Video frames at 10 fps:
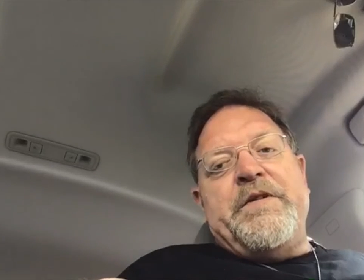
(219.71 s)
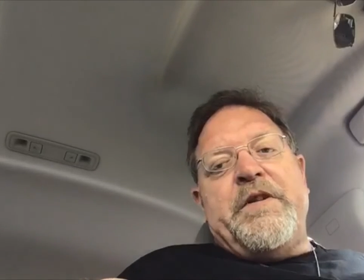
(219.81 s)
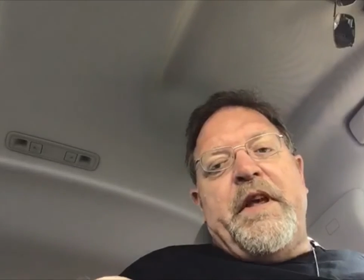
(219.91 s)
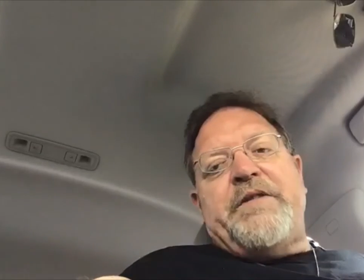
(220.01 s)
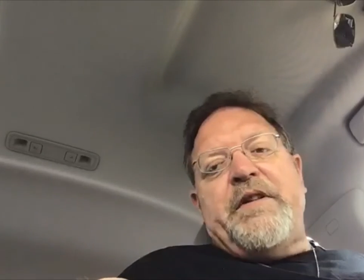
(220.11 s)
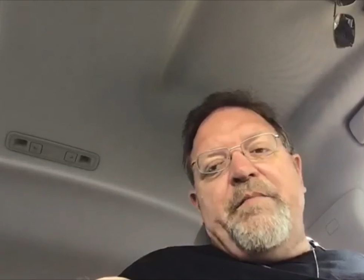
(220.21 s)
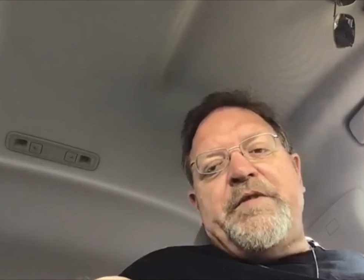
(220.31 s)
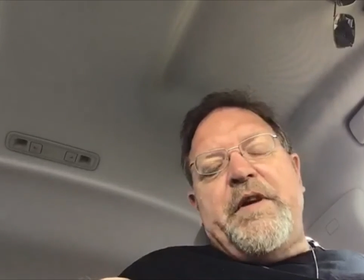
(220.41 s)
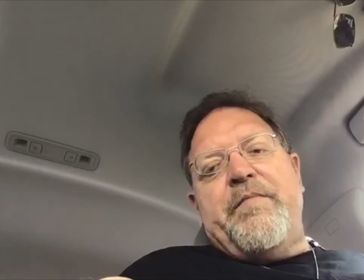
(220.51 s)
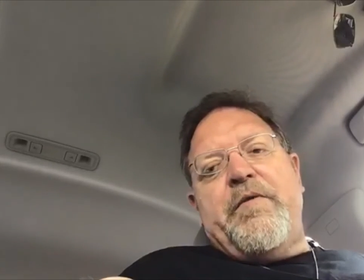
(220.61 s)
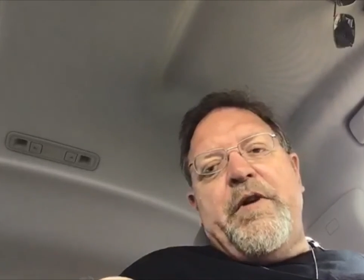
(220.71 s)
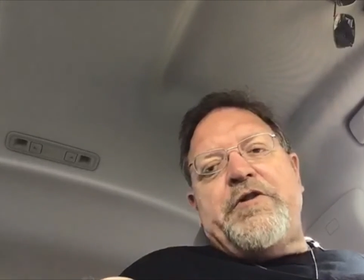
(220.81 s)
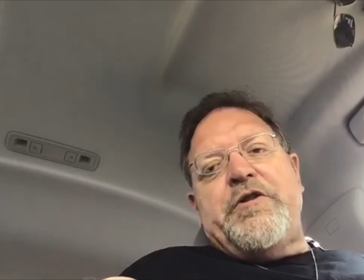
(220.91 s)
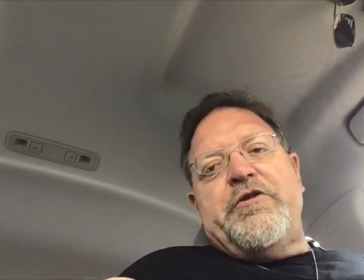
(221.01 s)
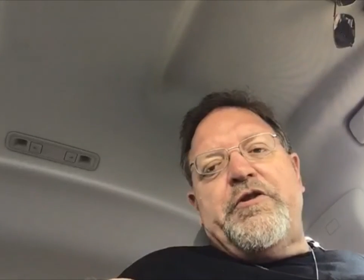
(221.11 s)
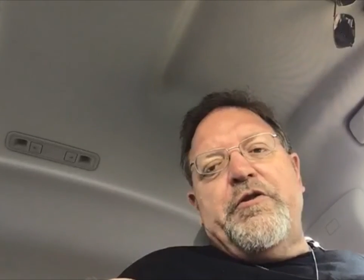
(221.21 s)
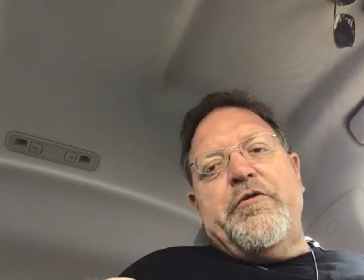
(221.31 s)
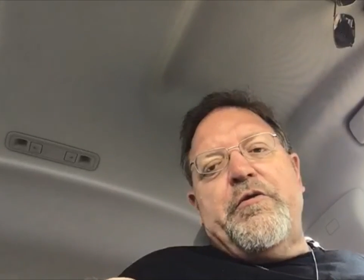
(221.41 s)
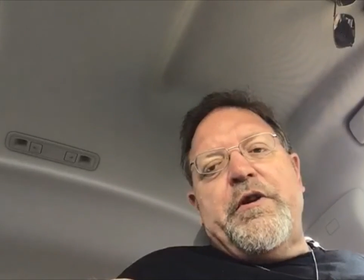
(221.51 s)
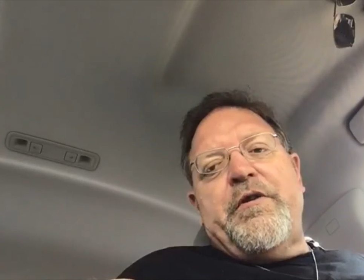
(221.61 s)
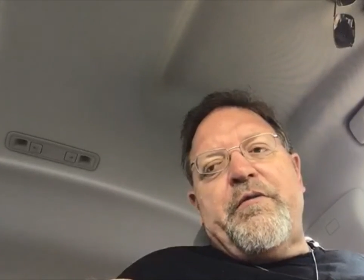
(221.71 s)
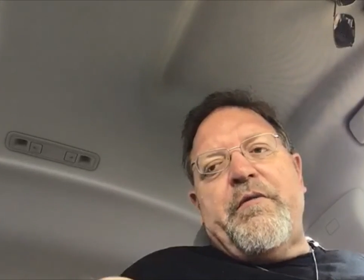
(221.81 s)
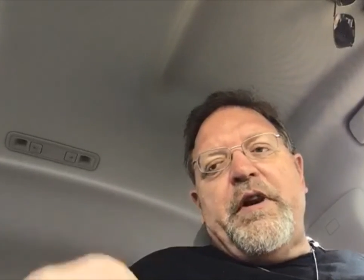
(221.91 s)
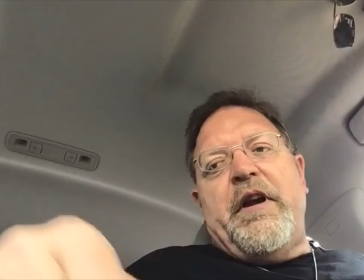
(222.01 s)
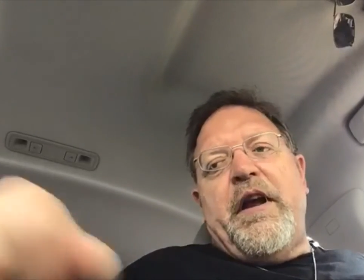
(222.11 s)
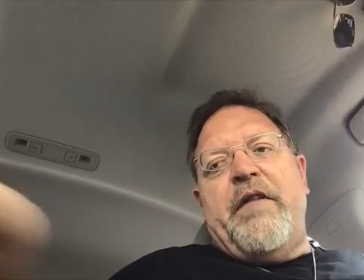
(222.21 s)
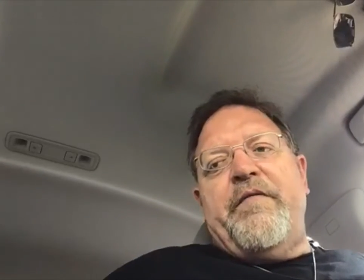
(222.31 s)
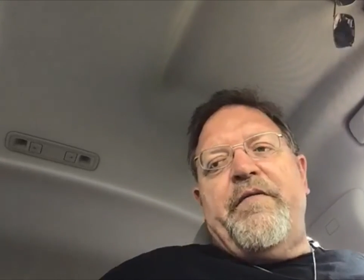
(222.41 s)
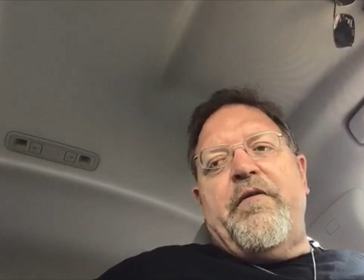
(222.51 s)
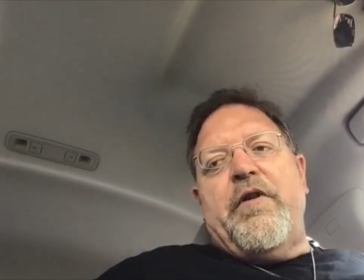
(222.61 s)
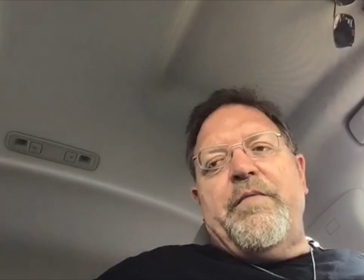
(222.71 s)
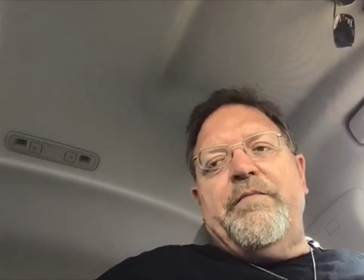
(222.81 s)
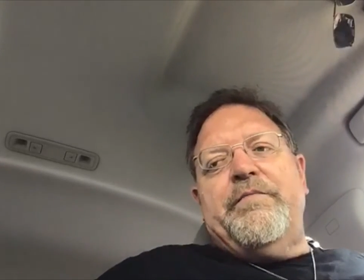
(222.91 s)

So that sums up question 2, 3, and 4.